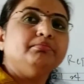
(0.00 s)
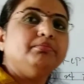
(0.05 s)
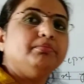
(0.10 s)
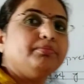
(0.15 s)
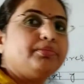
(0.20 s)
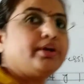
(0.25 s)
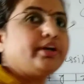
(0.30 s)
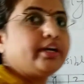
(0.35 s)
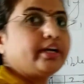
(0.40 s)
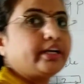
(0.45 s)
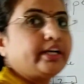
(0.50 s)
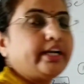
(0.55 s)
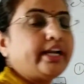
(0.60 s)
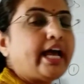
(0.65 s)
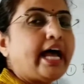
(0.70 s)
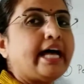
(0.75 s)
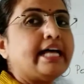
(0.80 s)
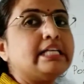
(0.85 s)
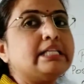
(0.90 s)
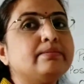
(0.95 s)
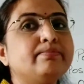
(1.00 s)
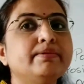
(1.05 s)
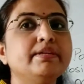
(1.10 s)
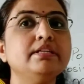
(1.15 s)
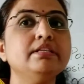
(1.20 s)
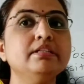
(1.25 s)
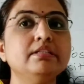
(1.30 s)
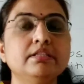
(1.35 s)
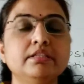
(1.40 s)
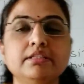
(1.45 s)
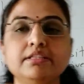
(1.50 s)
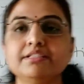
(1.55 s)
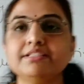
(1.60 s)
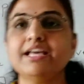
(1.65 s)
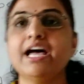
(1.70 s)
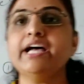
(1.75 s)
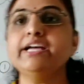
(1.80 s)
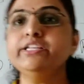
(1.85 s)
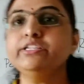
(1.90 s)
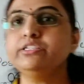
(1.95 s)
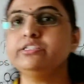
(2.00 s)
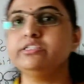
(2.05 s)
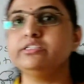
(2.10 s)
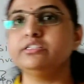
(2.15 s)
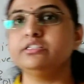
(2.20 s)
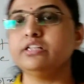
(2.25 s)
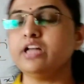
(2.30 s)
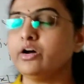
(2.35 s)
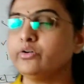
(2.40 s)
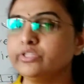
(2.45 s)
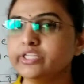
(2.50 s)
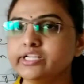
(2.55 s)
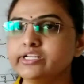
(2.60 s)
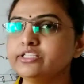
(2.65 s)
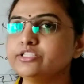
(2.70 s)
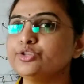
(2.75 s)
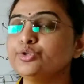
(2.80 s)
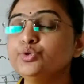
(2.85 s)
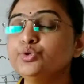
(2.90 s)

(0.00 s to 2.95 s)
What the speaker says: product has been synthesized. Now there is a